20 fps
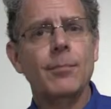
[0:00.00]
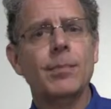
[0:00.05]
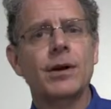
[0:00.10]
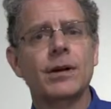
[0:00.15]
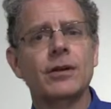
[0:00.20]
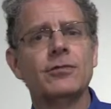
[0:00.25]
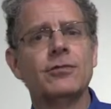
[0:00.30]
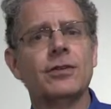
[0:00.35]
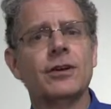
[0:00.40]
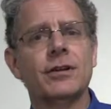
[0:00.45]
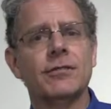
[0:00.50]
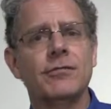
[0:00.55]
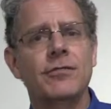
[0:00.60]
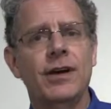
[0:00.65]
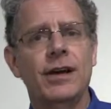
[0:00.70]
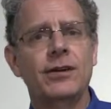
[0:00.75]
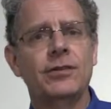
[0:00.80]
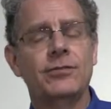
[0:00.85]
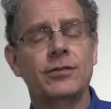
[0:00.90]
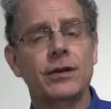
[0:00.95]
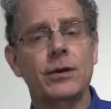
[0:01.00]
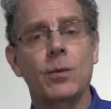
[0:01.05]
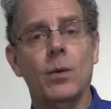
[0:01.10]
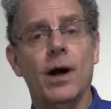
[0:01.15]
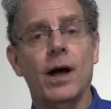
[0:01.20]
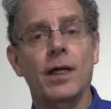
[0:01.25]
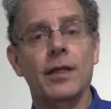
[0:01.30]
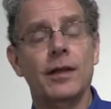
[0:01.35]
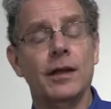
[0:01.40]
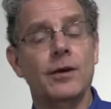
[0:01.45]
because the Confederacy,
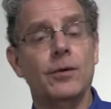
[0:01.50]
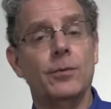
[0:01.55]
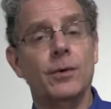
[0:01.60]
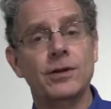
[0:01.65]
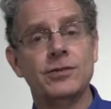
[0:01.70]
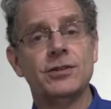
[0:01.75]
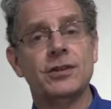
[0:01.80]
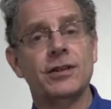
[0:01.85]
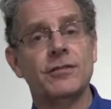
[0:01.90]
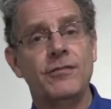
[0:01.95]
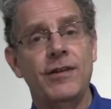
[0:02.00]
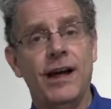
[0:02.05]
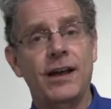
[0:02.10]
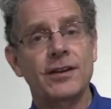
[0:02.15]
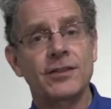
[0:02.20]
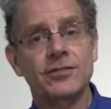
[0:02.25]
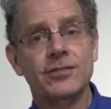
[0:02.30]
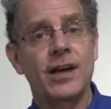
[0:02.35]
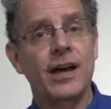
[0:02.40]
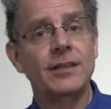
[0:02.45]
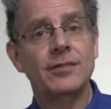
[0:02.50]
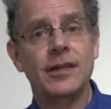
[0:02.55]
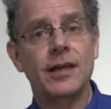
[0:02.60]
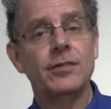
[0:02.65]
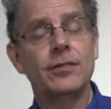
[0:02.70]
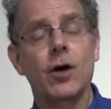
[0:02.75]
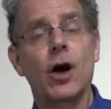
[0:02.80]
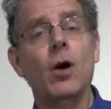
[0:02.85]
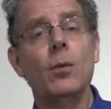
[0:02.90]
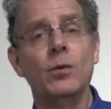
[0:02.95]
while they had originally found a site they
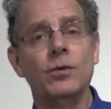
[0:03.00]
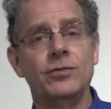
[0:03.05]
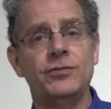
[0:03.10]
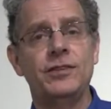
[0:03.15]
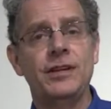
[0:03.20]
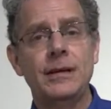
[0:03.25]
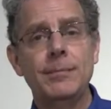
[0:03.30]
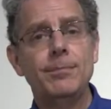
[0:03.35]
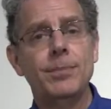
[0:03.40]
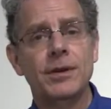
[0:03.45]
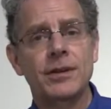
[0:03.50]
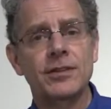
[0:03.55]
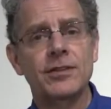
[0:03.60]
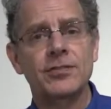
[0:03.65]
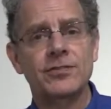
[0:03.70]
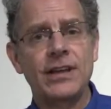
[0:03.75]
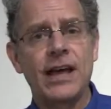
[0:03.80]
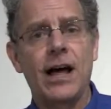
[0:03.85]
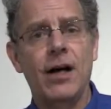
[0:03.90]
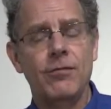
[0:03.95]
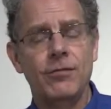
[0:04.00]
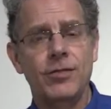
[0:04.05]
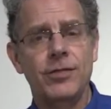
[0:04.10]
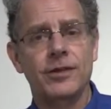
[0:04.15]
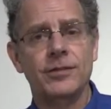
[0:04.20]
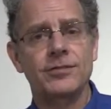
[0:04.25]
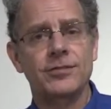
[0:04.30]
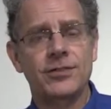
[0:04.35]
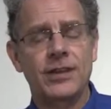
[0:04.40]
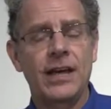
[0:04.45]
thought was deep into the South
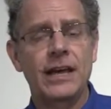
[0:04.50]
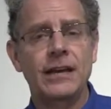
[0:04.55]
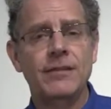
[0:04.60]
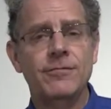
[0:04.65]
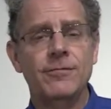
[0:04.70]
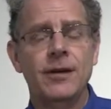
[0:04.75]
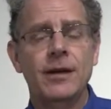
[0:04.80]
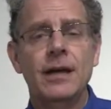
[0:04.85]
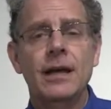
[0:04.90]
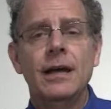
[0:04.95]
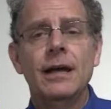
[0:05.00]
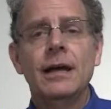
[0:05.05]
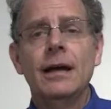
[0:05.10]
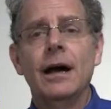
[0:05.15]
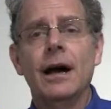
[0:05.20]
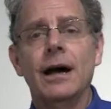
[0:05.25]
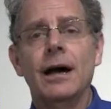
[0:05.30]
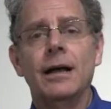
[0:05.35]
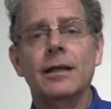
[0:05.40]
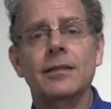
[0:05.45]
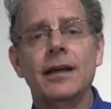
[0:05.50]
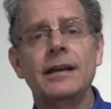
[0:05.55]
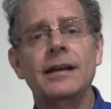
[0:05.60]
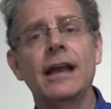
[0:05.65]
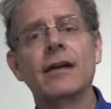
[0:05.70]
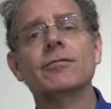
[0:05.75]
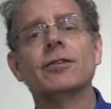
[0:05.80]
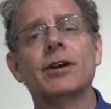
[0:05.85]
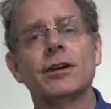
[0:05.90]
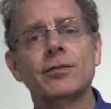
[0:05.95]
and safe, they
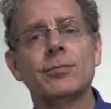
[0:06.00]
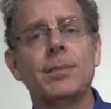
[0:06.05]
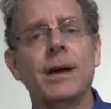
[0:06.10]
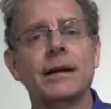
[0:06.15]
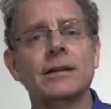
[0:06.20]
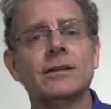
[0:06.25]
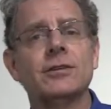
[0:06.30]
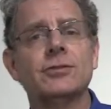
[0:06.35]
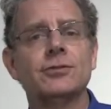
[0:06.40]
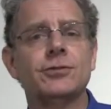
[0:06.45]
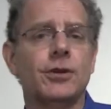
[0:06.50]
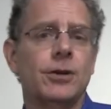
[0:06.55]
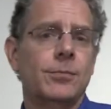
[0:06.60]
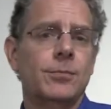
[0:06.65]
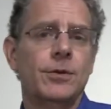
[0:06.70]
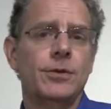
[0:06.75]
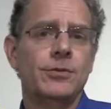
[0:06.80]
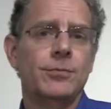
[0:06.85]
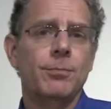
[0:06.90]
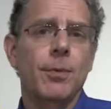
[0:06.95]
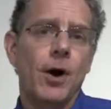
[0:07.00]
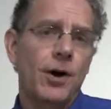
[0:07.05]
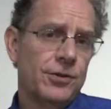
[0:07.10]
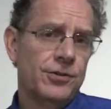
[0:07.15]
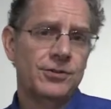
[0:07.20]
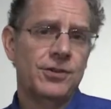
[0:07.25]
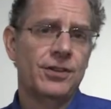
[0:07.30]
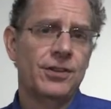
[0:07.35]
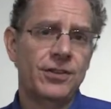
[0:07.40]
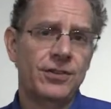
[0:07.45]
never expected Sherman's
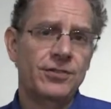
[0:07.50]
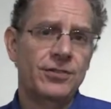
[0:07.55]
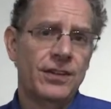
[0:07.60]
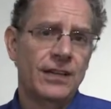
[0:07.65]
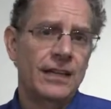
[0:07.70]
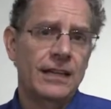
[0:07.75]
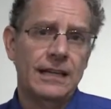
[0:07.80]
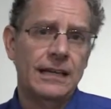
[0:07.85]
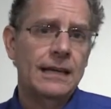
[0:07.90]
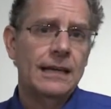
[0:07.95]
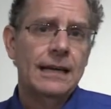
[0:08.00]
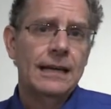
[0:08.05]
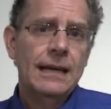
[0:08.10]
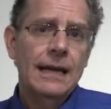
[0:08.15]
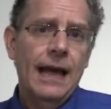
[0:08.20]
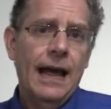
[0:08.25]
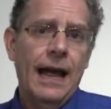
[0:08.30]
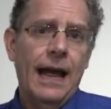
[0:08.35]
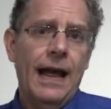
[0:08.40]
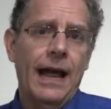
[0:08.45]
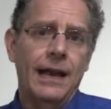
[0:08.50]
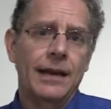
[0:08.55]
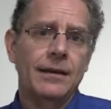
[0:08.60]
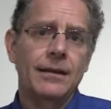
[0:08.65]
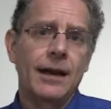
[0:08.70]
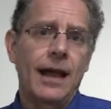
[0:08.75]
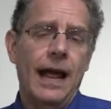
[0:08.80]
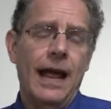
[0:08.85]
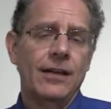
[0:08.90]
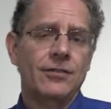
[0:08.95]
march to the sea. And
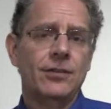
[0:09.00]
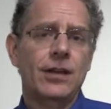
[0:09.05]
as